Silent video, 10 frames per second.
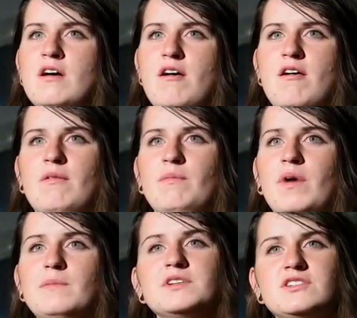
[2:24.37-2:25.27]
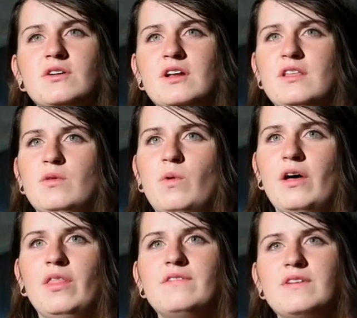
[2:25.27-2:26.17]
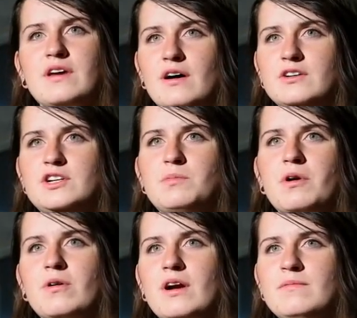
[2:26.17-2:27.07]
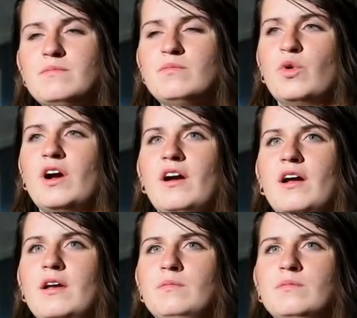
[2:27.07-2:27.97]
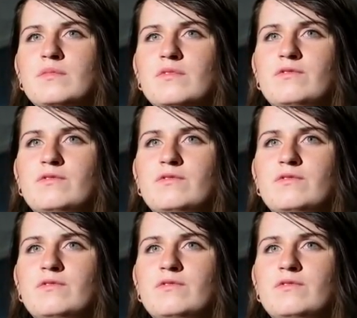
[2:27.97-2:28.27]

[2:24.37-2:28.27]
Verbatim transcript: Um, I'm a student in the Wildlife Ecology program where I'm